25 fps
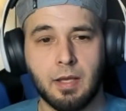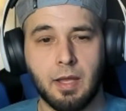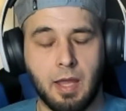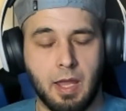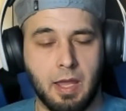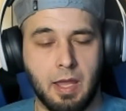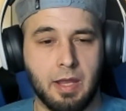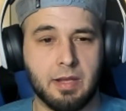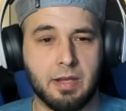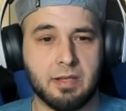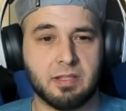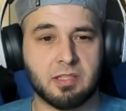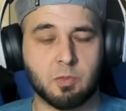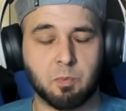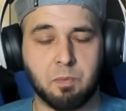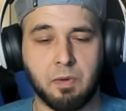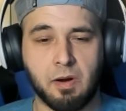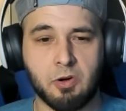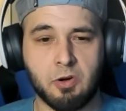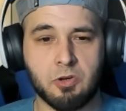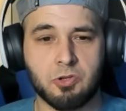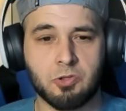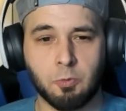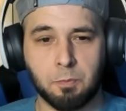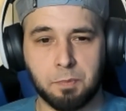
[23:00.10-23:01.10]
a
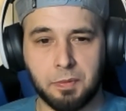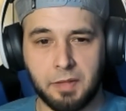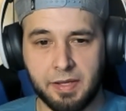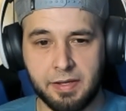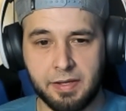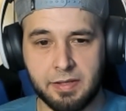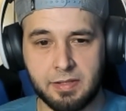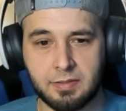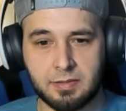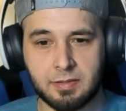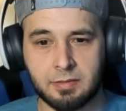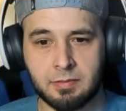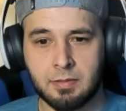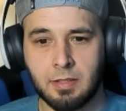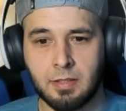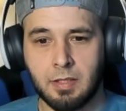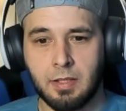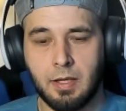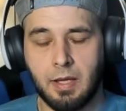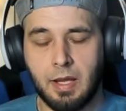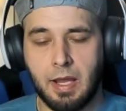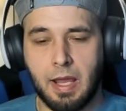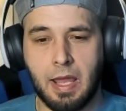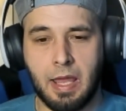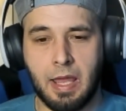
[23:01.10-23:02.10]
spiritual place,
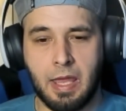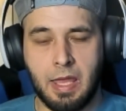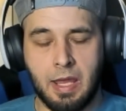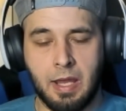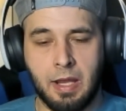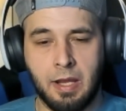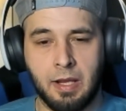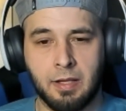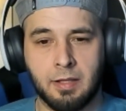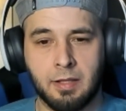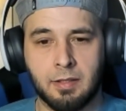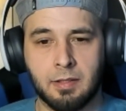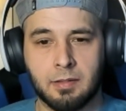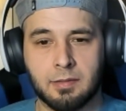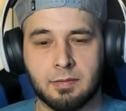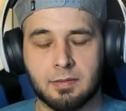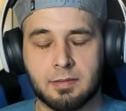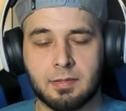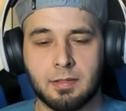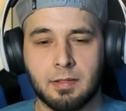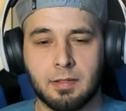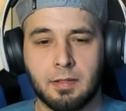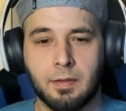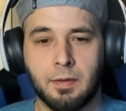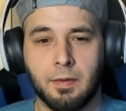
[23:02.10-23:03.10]
and